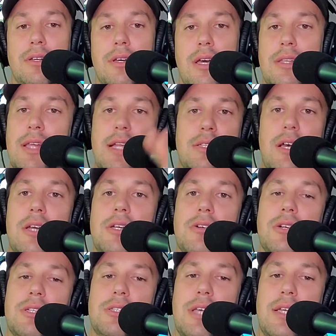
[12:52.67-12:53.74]
And that's how
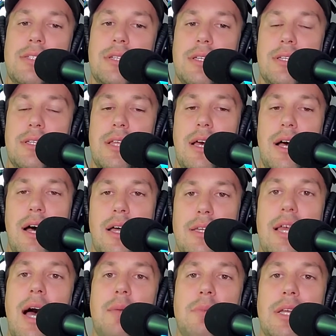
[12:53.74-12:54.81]
you're assessing
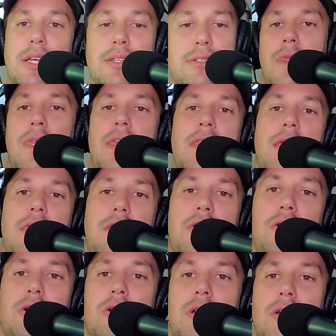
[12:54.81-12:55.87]
dominance. And then the
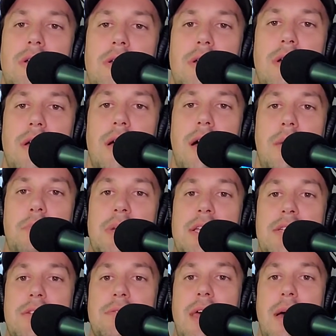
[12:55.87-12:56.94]
third
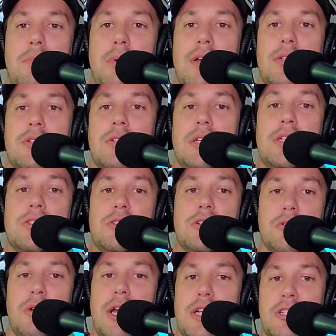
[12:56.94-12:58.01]
piece of that puzzle is
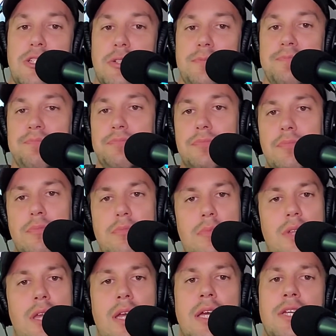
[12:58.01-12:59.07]
duration.
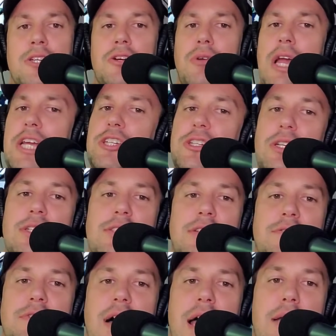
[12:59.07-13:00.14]
And duration is
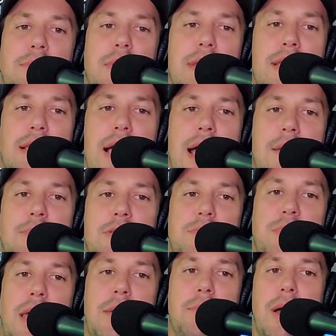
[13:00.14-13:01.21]
defined by the time
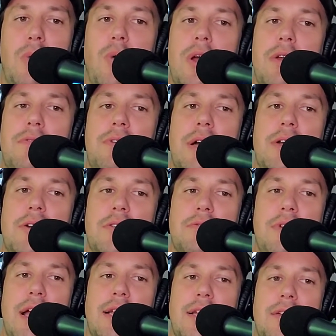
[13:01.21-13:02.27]
spent by one fighter
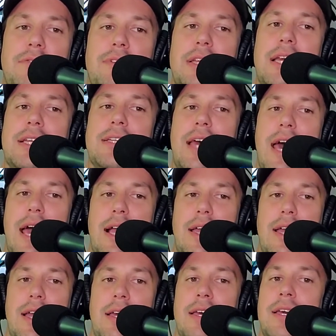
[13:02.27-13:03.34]
effectively
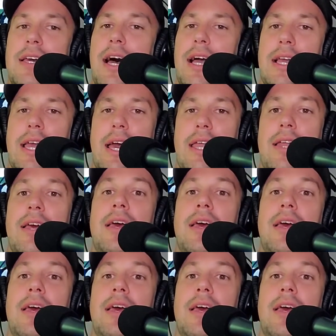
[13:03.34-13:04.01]
attacking. Again,